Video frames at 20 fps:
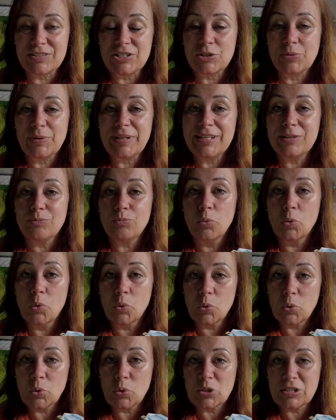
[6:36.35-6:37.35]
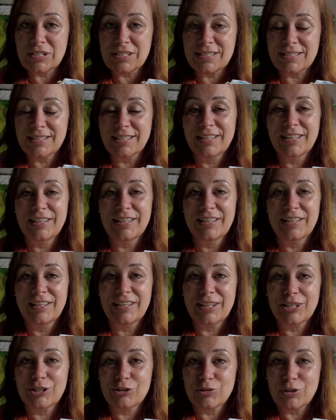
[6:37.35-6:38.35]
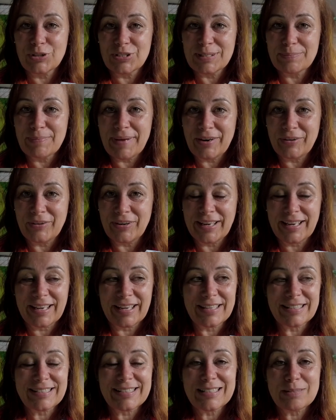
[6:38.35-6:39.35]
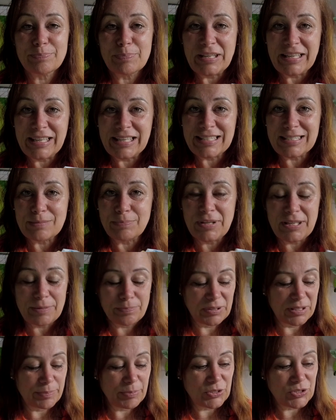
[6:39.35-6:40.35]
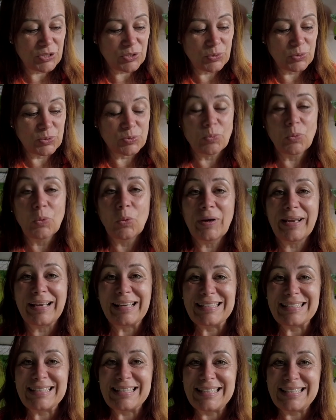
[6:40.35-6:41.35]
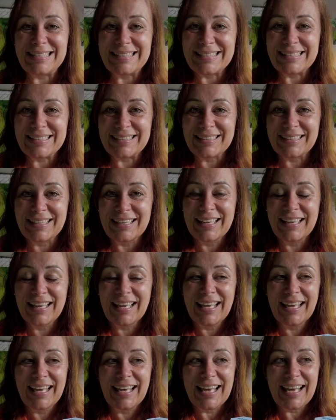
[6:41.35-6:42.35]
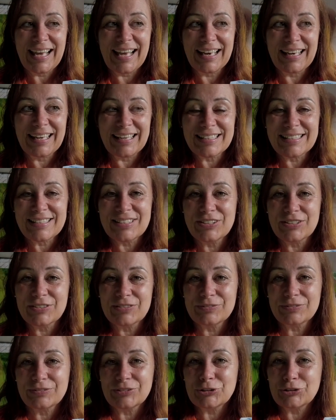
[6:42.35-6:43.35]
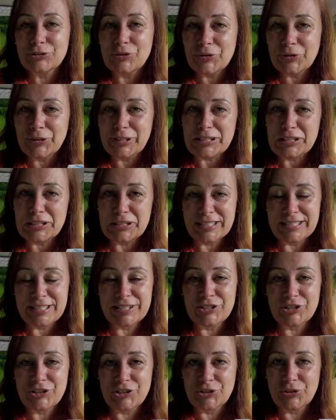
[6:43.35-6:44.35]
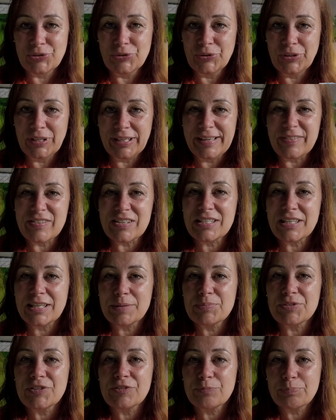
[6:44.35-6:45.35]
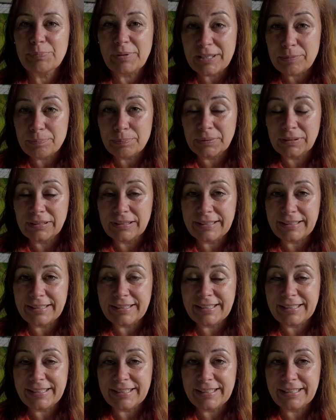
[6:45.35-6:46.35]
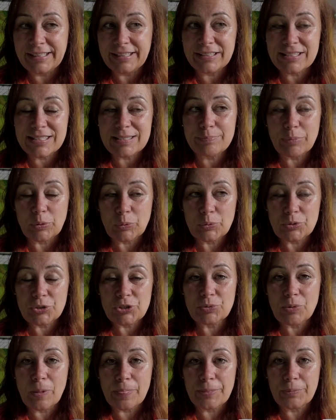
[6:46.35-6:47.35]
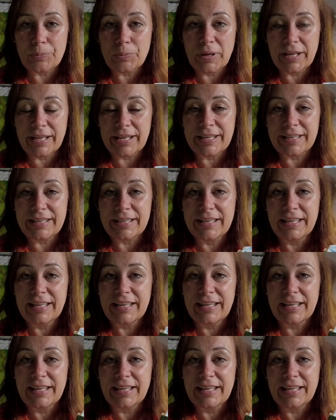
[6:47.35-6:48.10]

So he walks across America speaking to people. The book's called Walking to Listen, and it sort of chronicles his journey and the types of people he spoke to on the way.